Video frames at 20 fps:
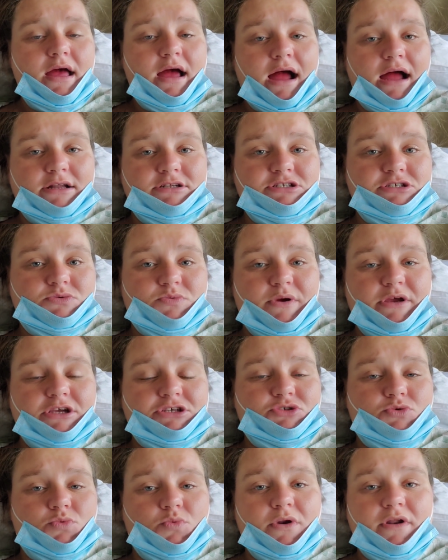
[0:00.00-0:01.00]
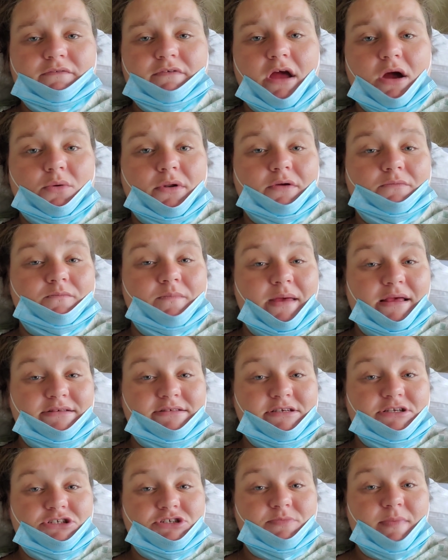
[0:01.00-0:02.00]
I just wish one of y'all would have
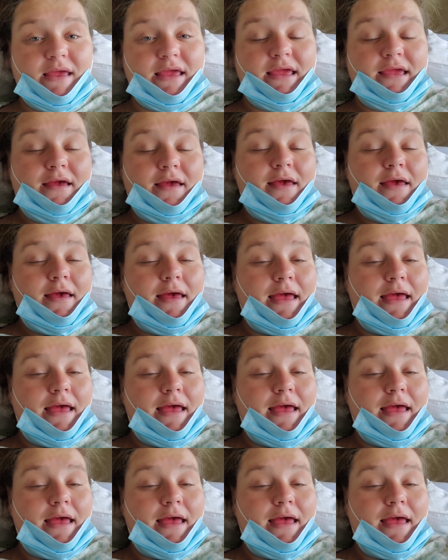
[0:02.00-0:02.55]
messaged me